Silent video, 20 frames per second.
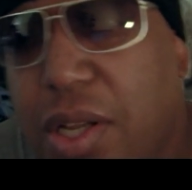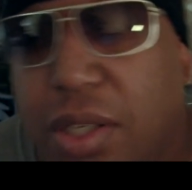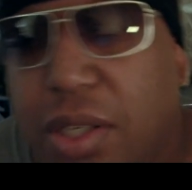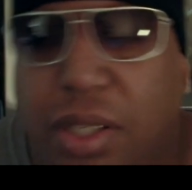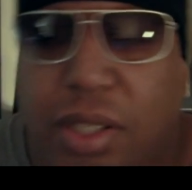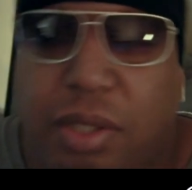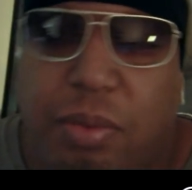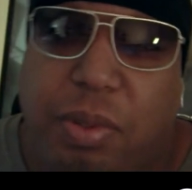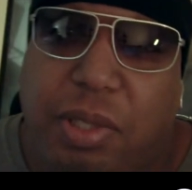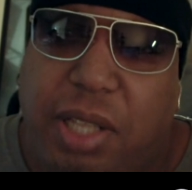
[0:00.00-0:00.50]

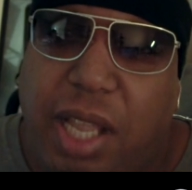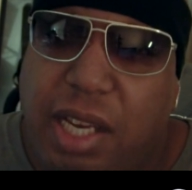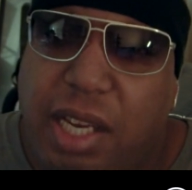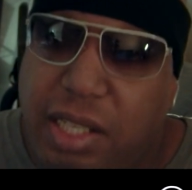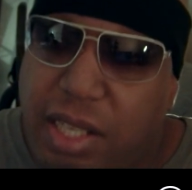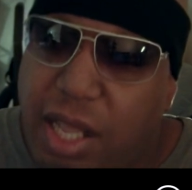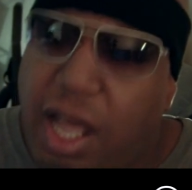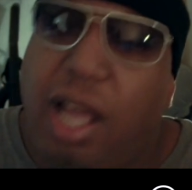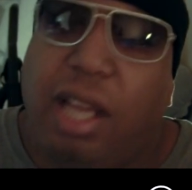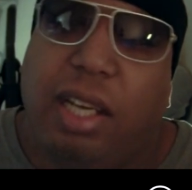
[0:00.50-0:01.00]
Because what
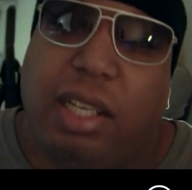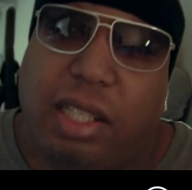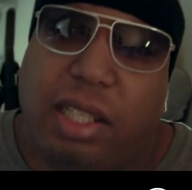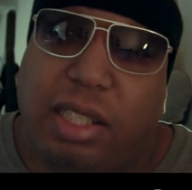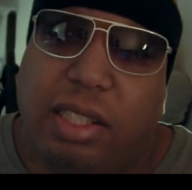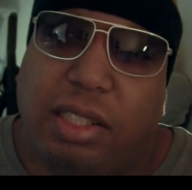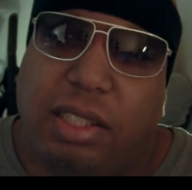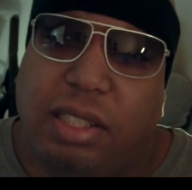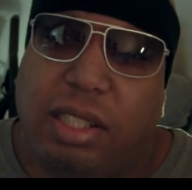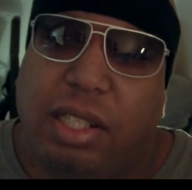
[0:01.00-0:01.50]
they've done
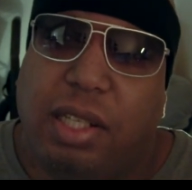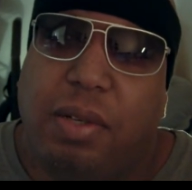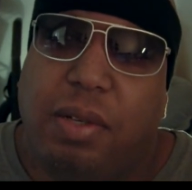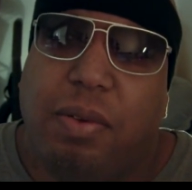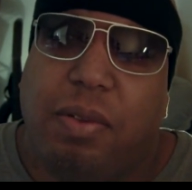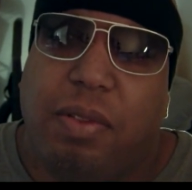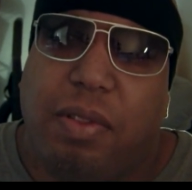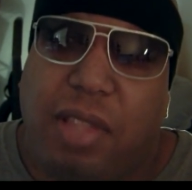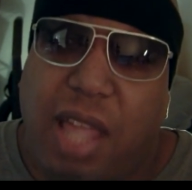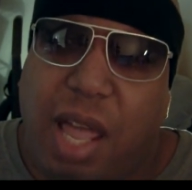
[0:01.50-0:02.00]
is,
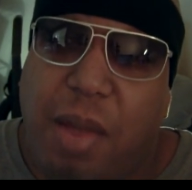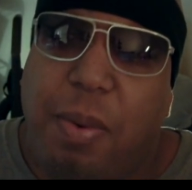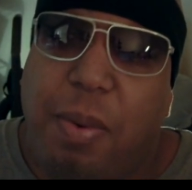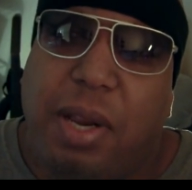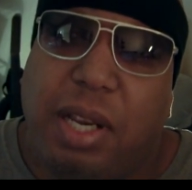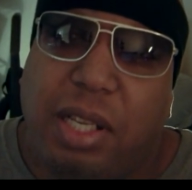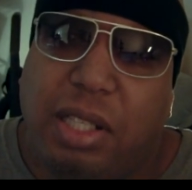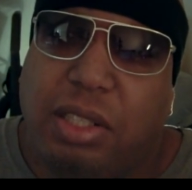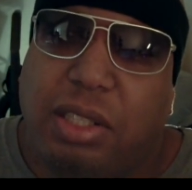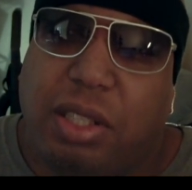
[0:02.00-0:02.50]
they
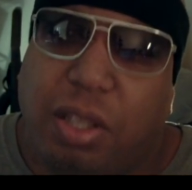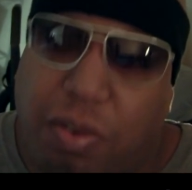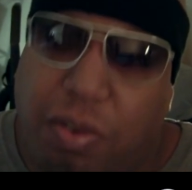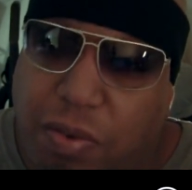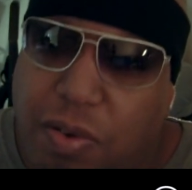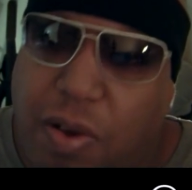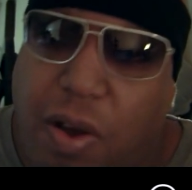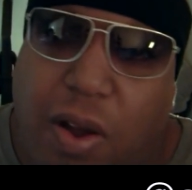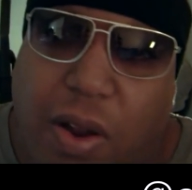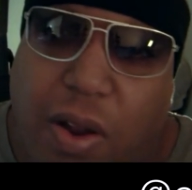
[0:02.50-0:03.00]
went as so
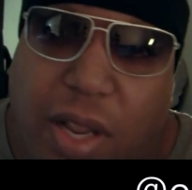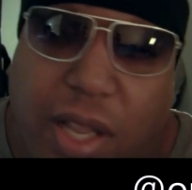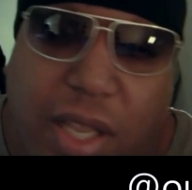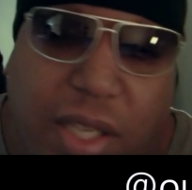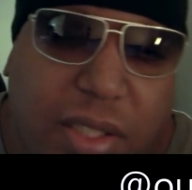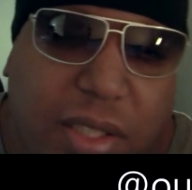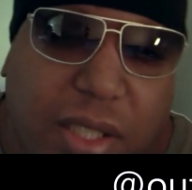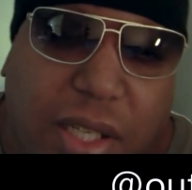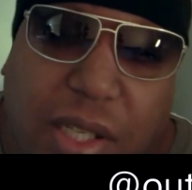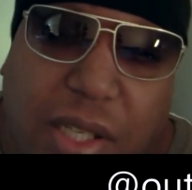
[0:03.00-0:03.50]
far as